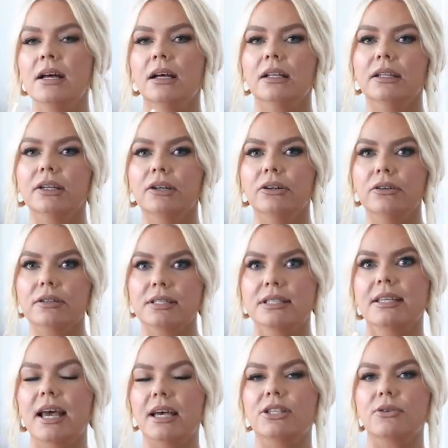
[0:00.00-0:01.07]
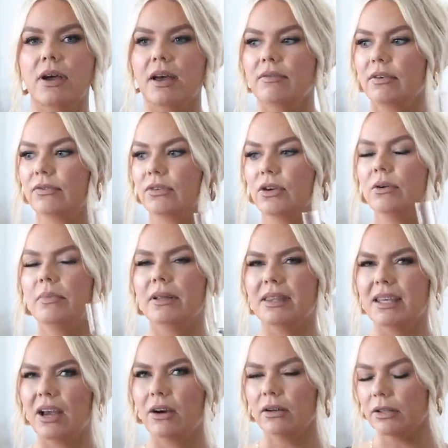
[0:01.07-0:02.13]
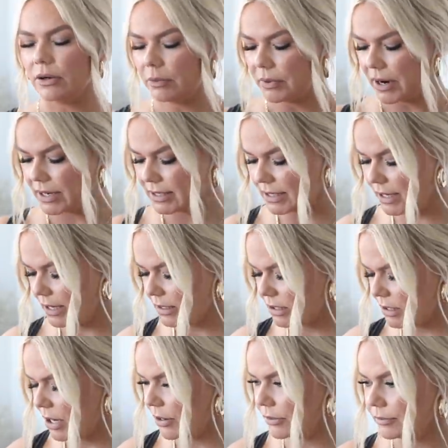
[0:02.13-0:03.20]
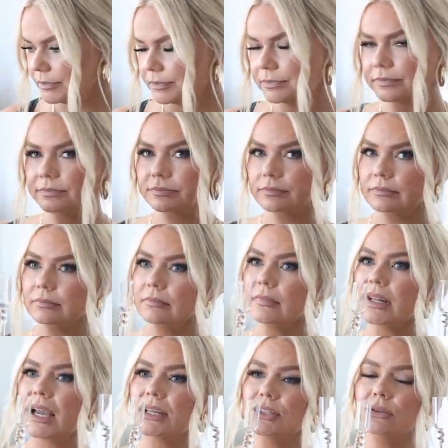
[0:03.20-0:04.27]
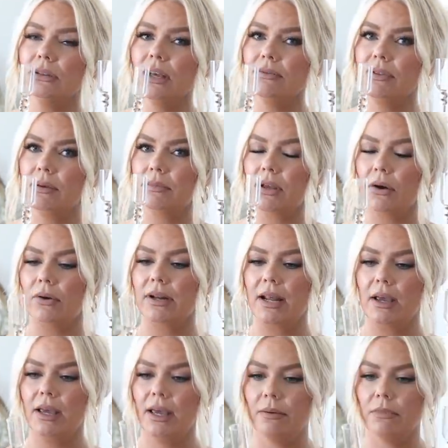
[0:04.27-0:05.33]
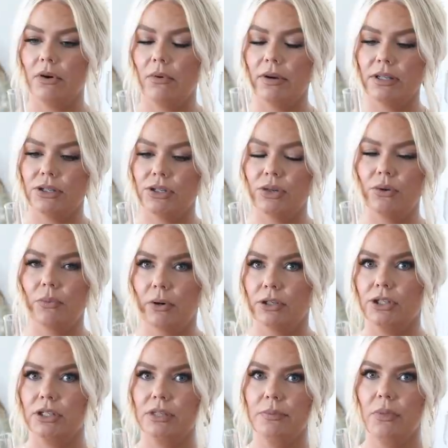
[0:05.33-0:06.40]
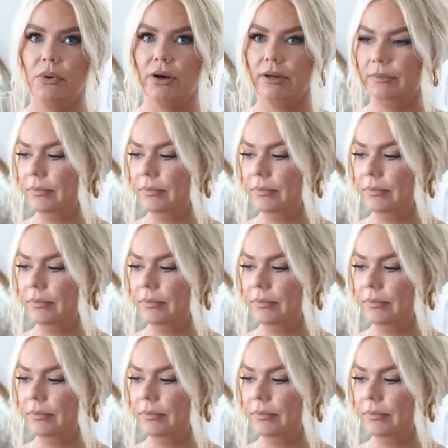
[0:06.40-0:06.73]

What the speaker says: little set, so I have a few, but they are a little pricey. So I do love them though, and I am going to purchase more.